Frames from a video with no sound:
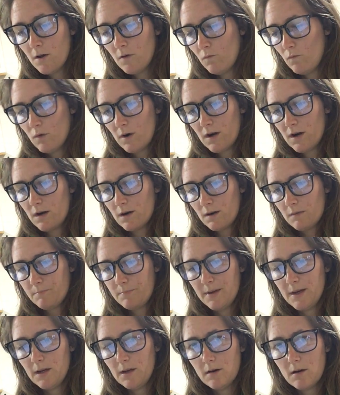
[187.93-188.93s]
were
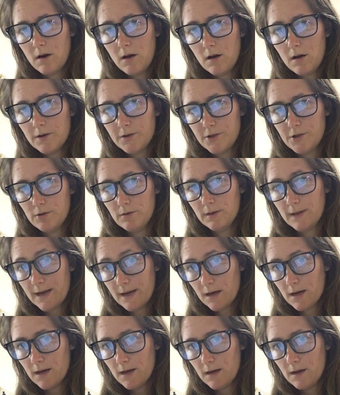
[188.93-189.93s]
being called to, like,
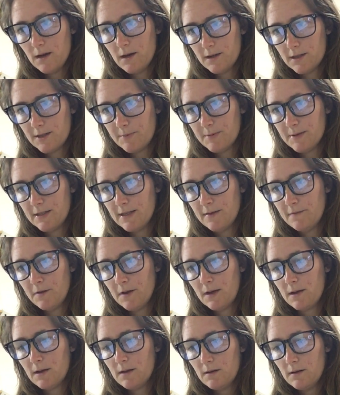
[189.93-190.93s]
a
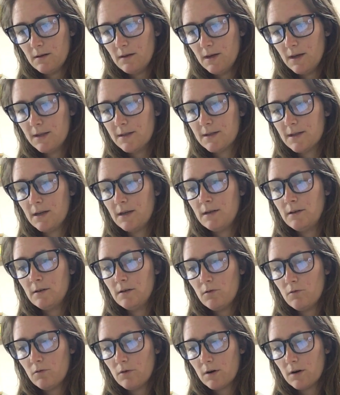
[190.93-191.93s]
specific incident
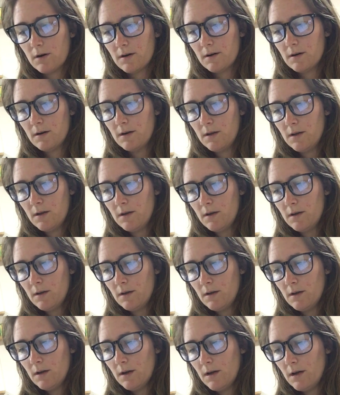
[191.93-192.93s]
or
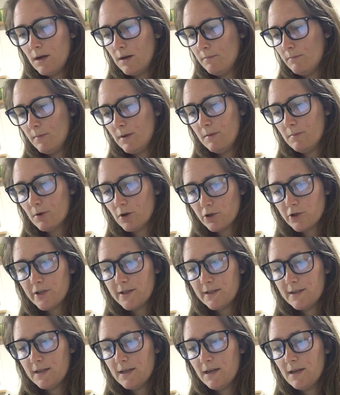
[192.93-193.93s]

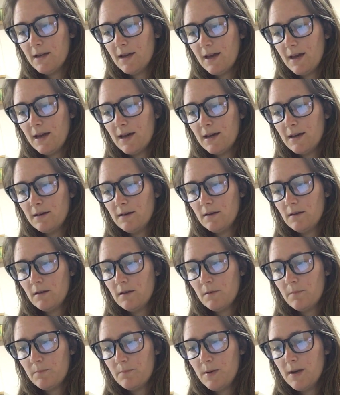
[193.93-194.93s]
emergency, and
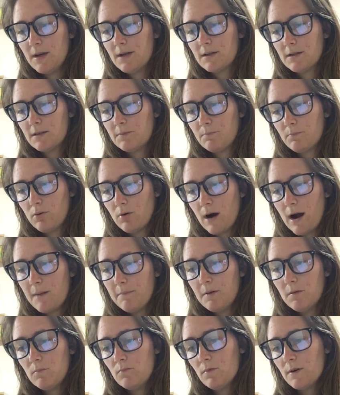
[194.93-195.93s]
the biggest
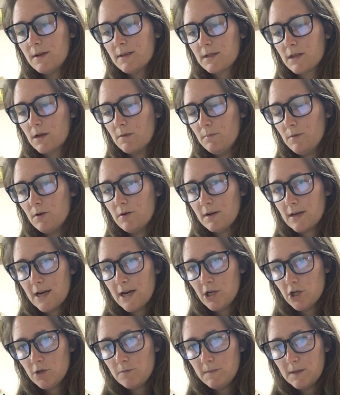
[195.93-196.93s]
problem was
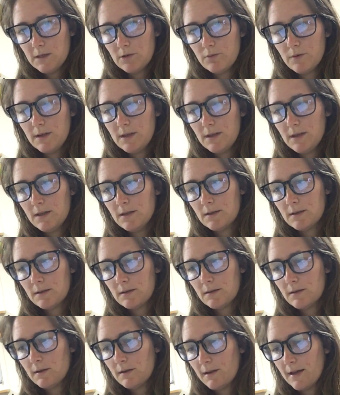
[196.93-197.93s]
communication between these,
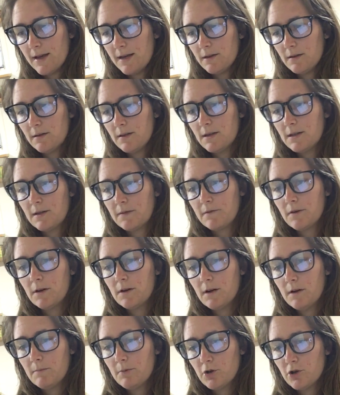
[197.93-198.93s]
like, the
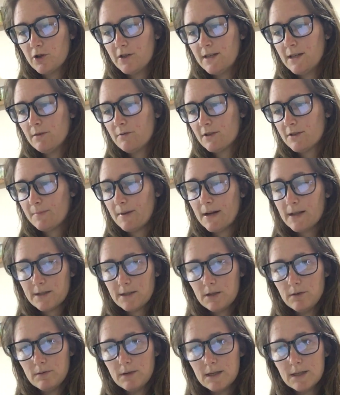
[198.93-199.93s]
different emergency response
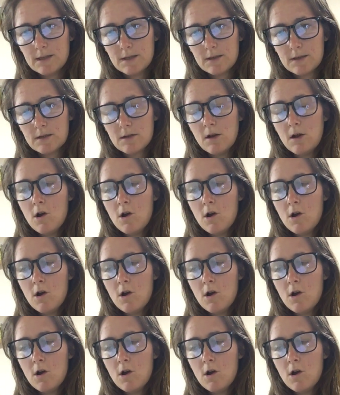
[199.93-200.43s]
units